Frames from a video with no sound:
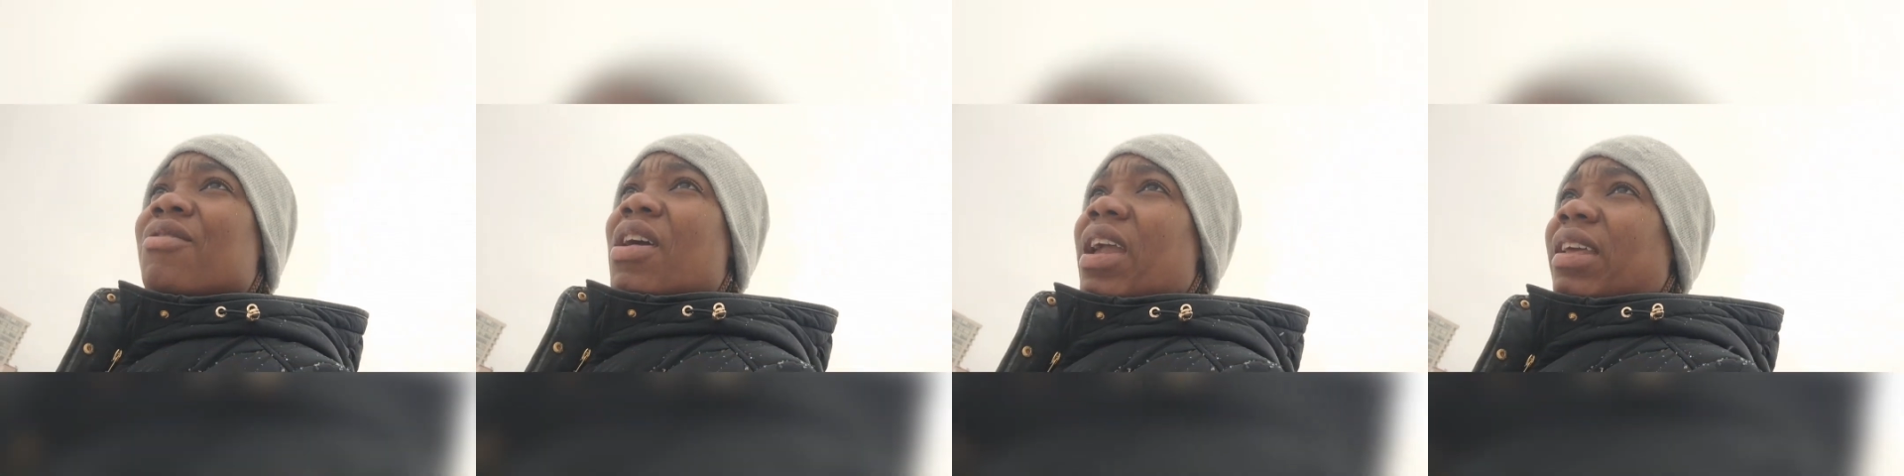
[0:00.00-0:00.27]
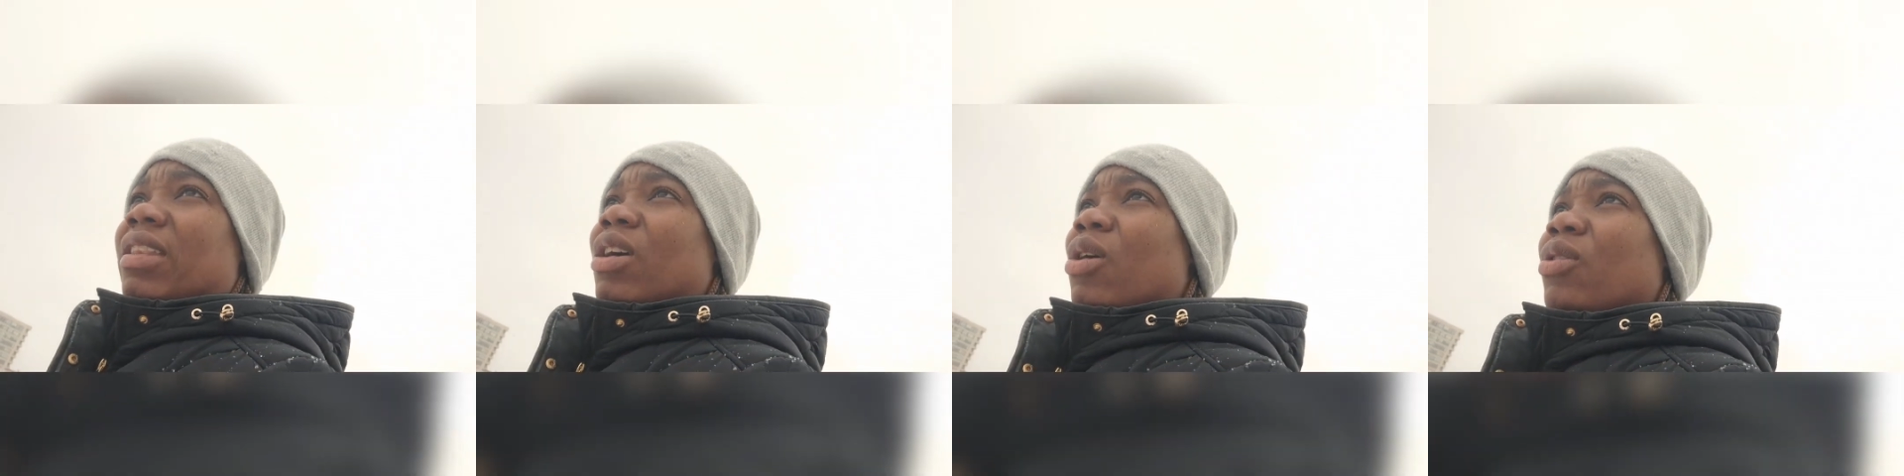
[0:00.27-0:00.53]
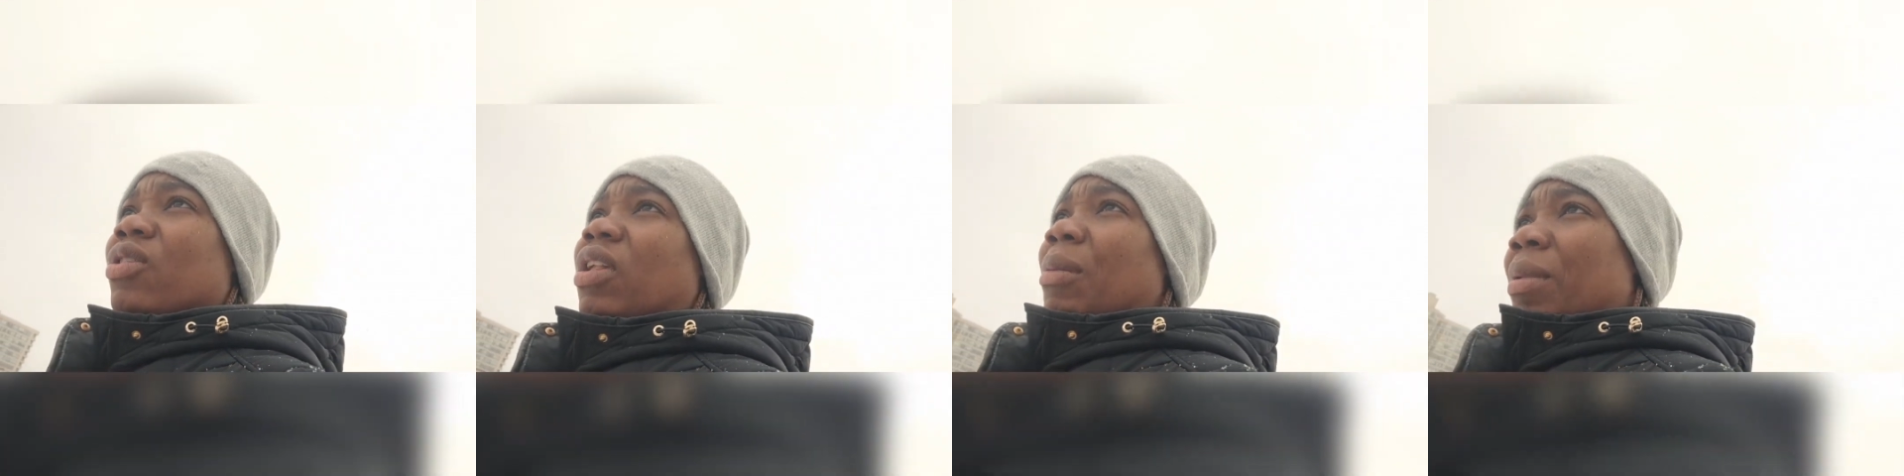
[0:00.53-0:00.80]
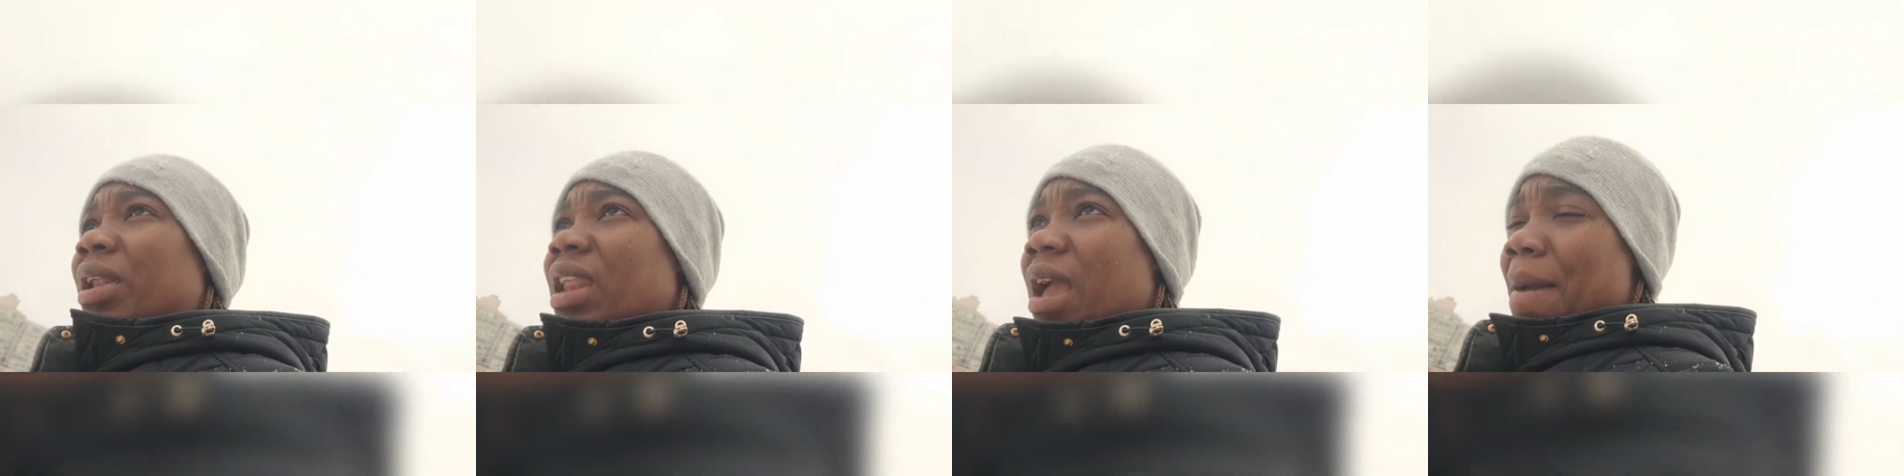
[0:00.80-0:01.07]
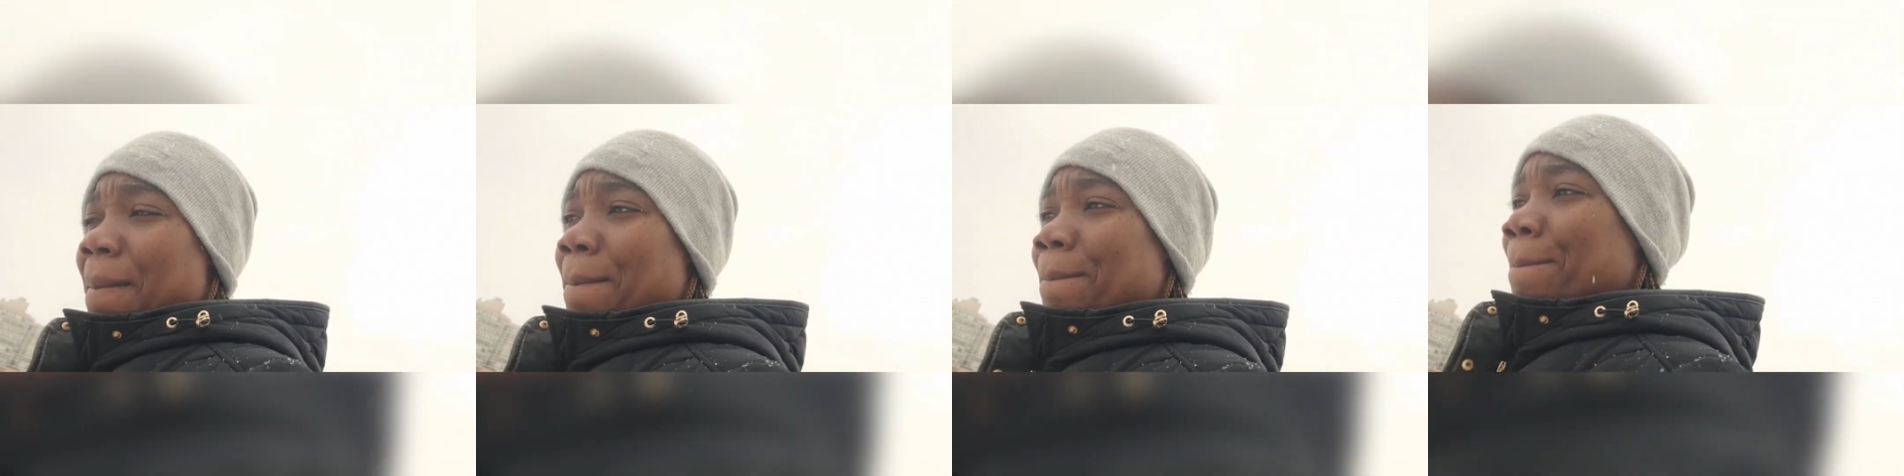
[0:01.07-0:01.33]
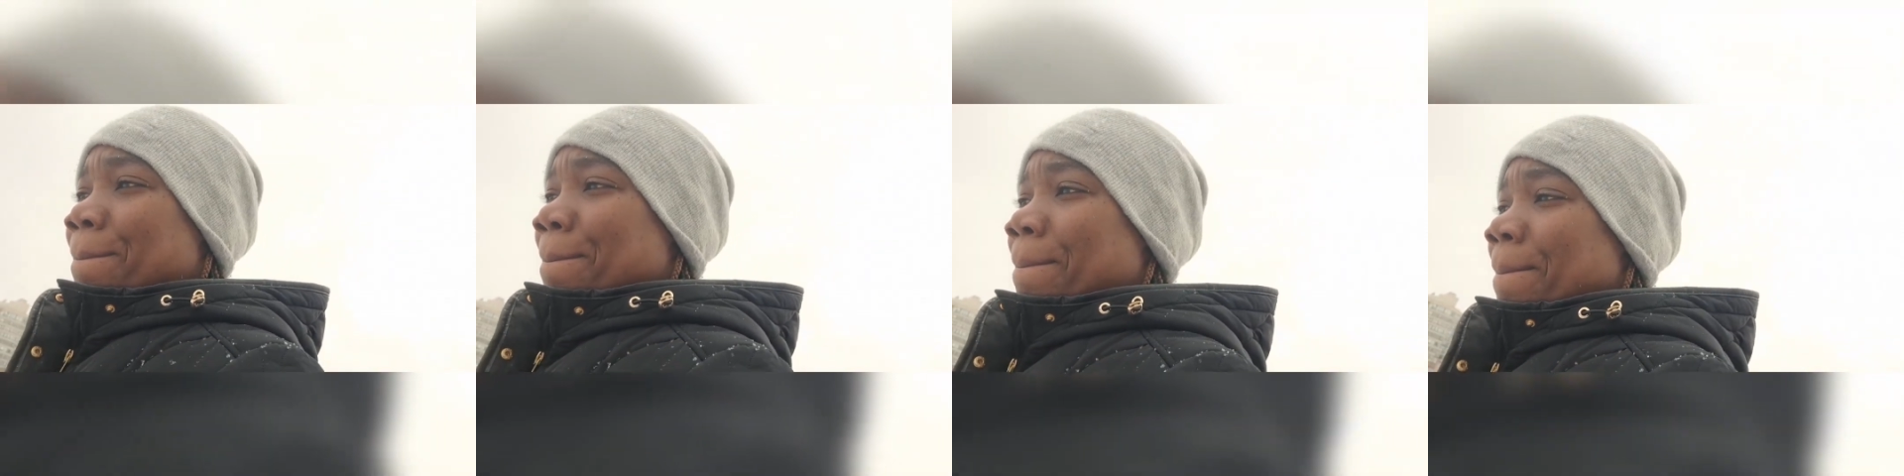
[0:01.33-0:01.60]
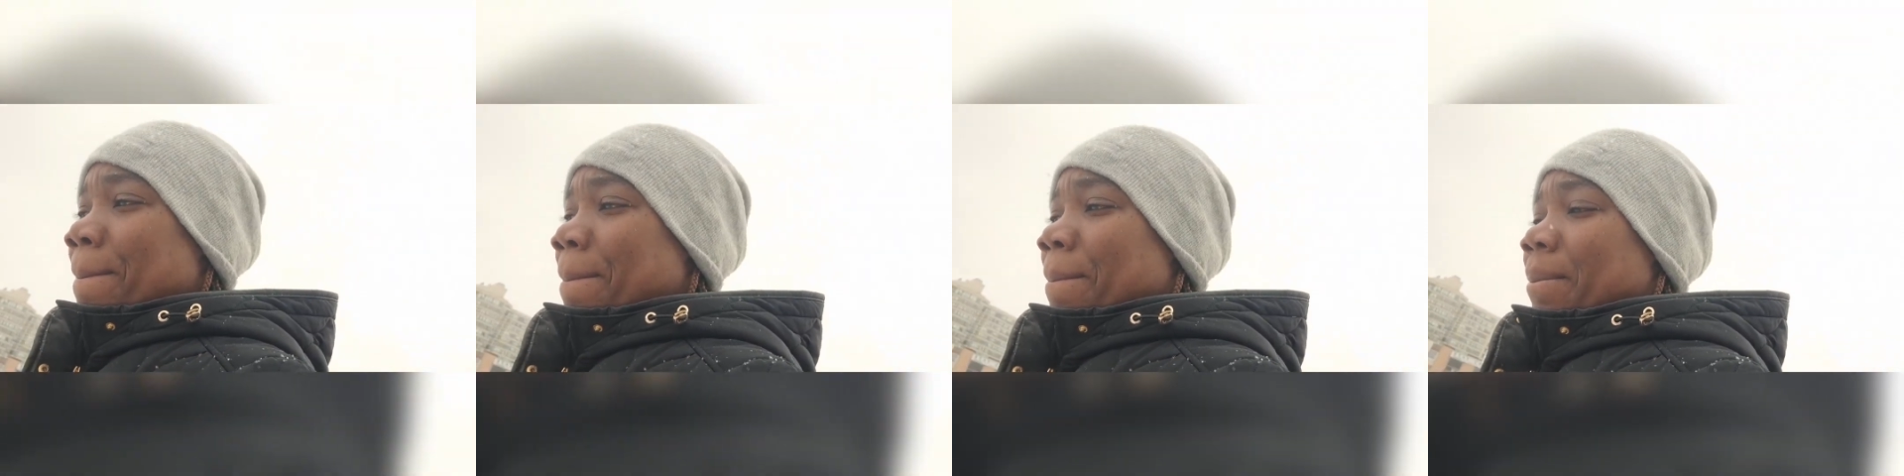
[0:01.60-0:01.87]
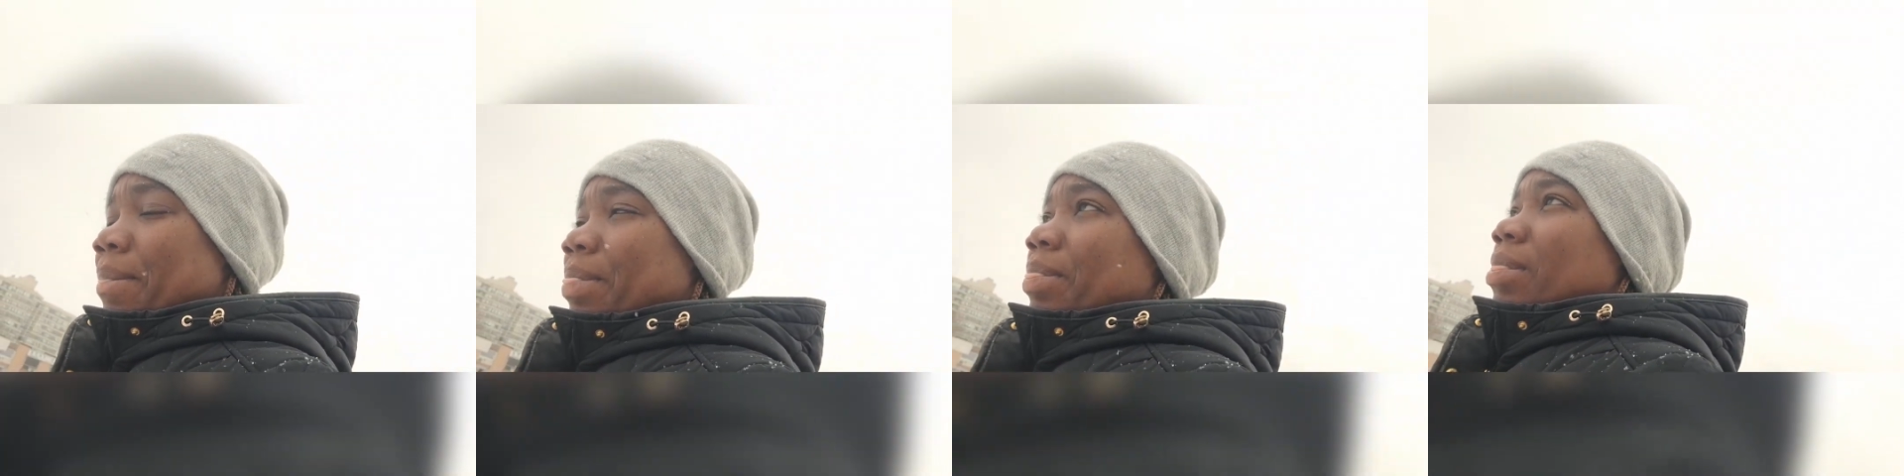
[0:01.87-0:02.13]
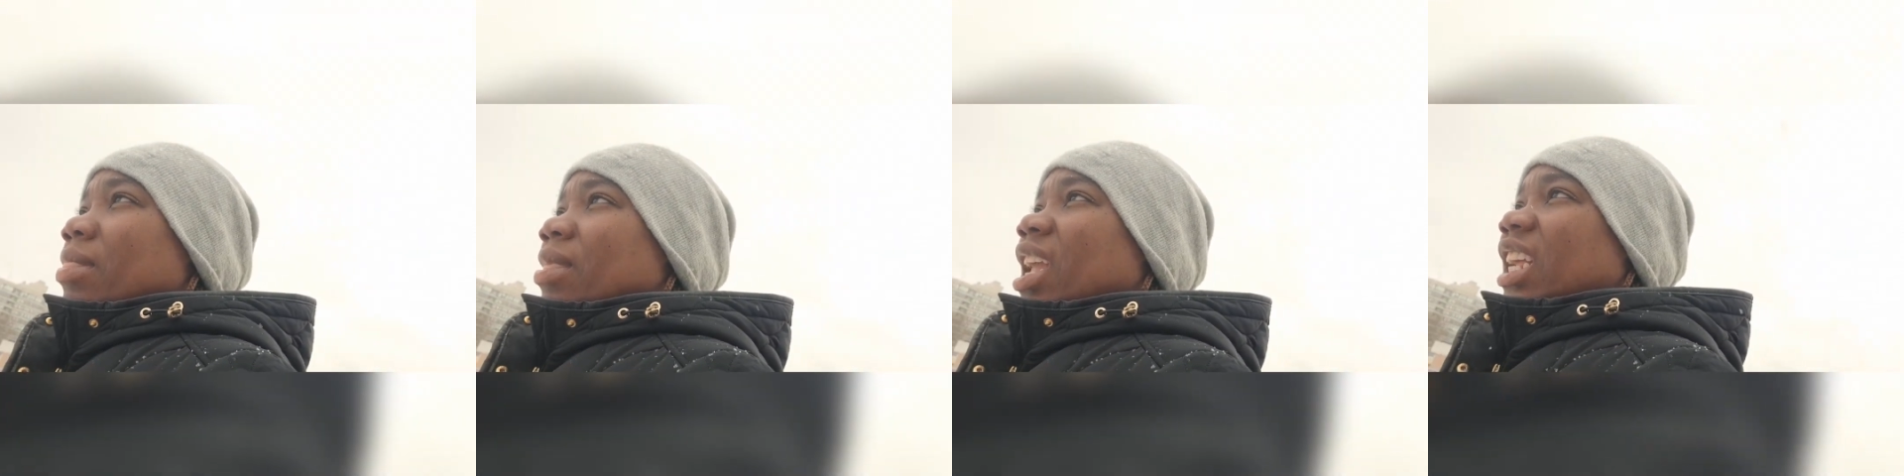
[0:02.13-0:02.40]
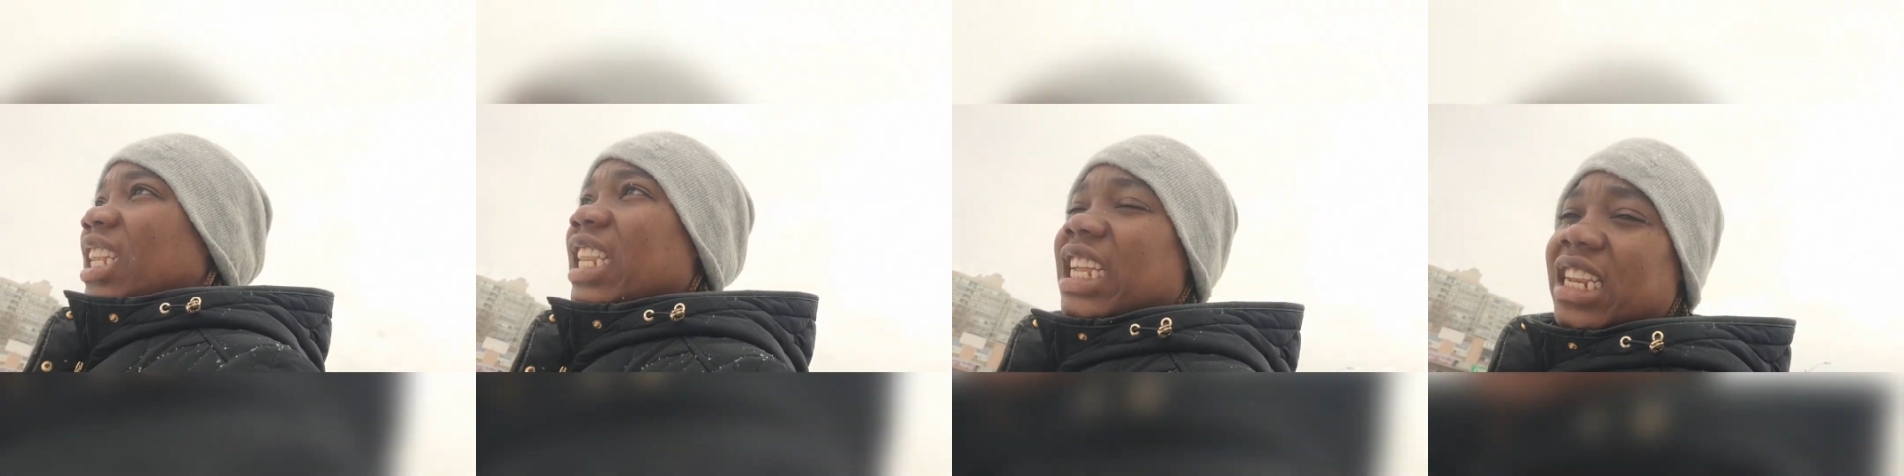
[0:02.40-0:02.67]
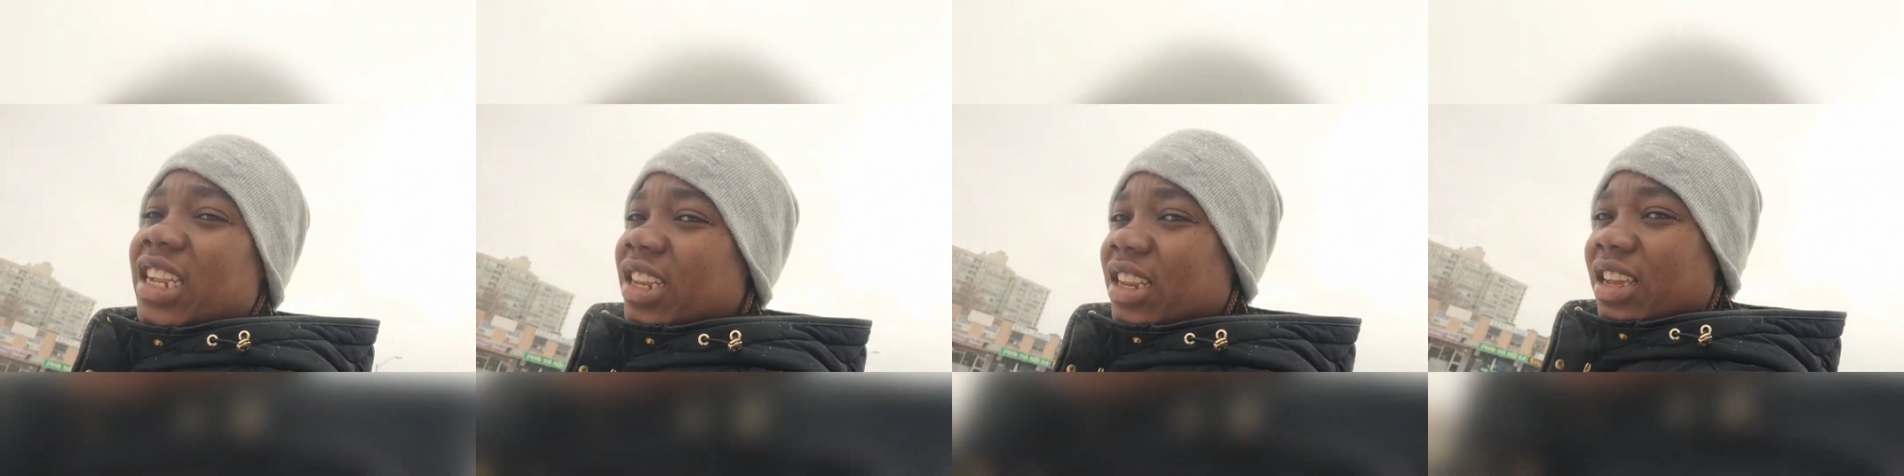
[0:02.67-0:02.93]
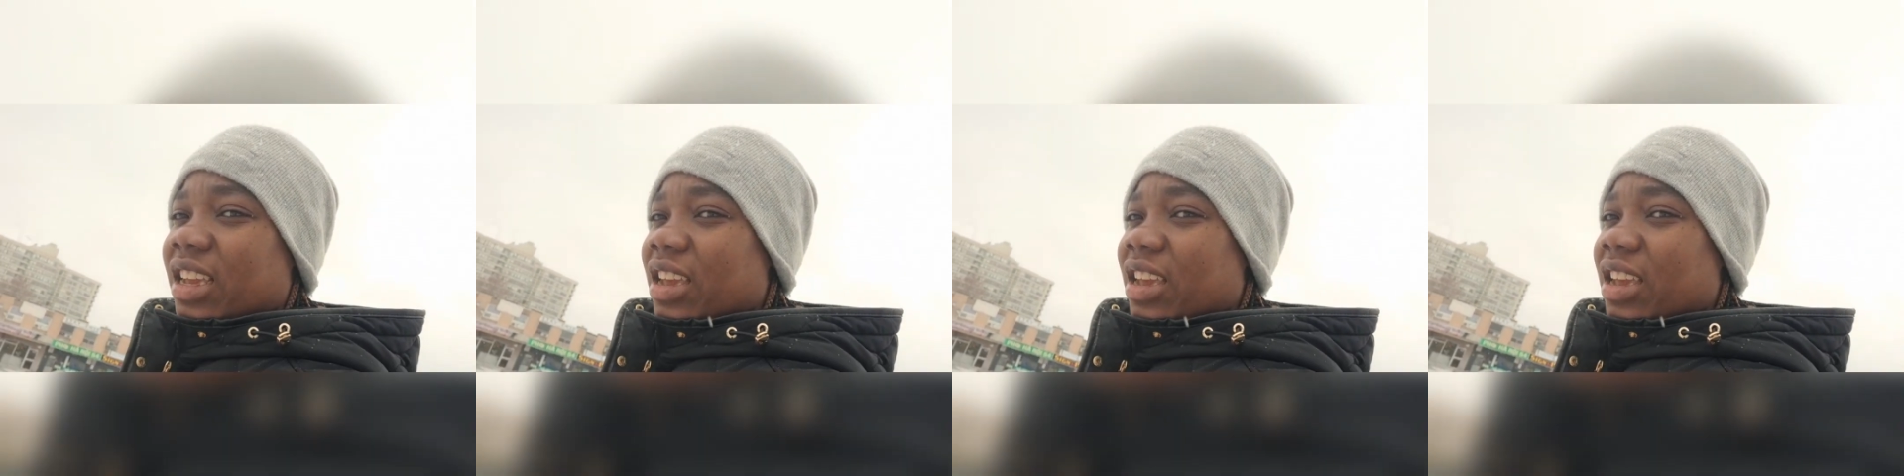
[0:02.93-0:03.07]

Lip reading: right now, some of them didn't